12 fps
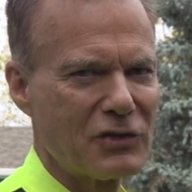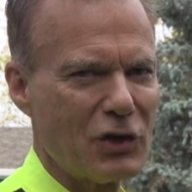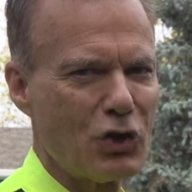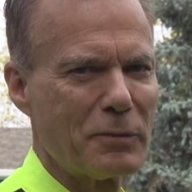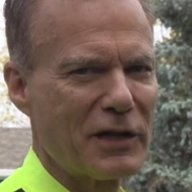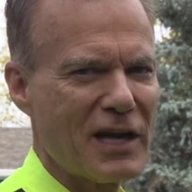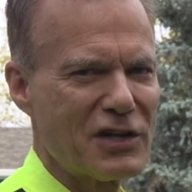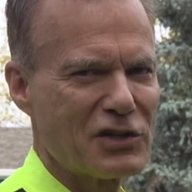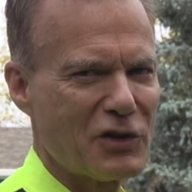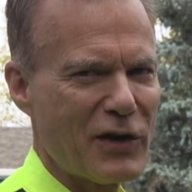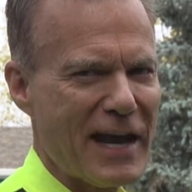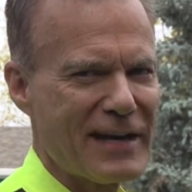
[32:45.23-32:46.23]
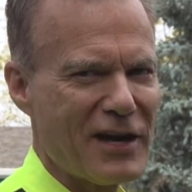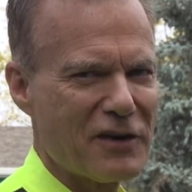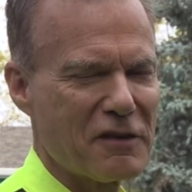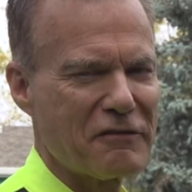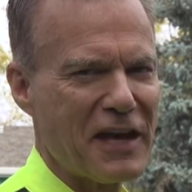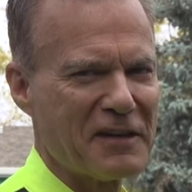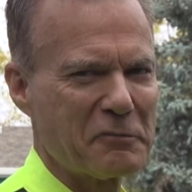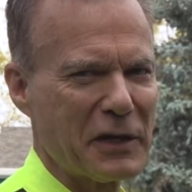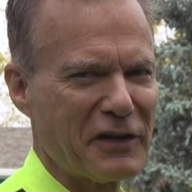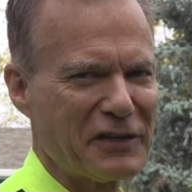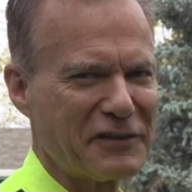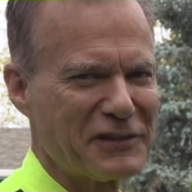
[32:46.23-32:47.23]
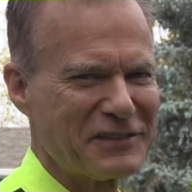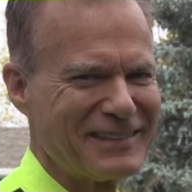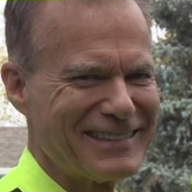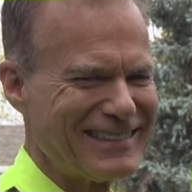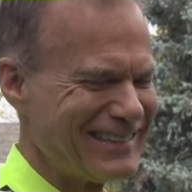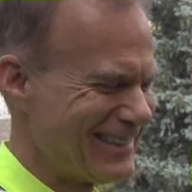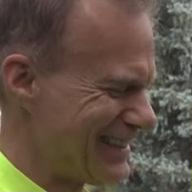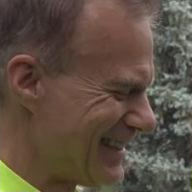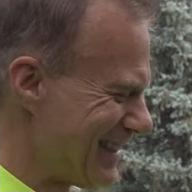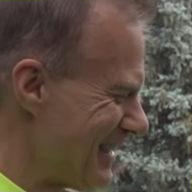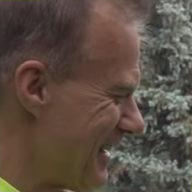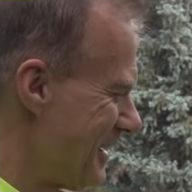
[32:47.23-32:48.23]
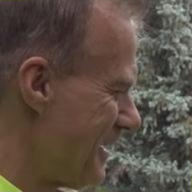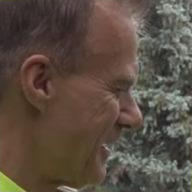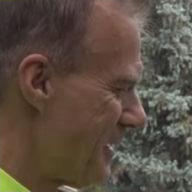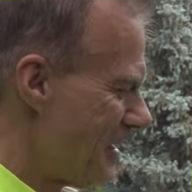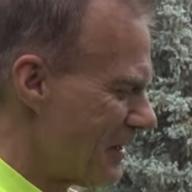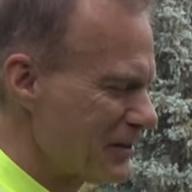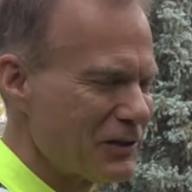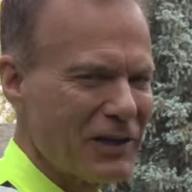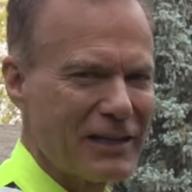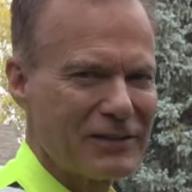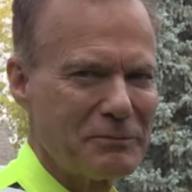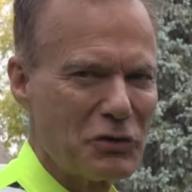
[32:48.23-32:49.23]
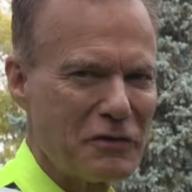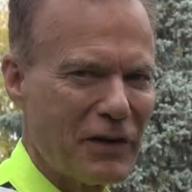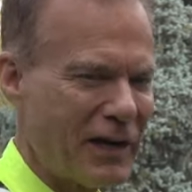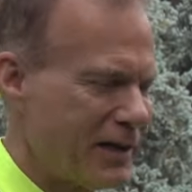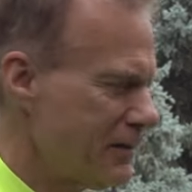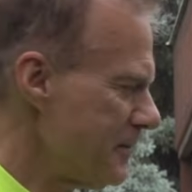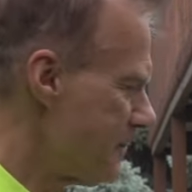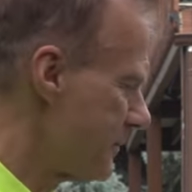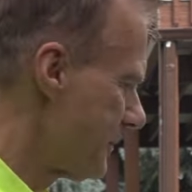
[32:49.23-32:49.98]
lubrication right out of the fan bearings. So let's move on.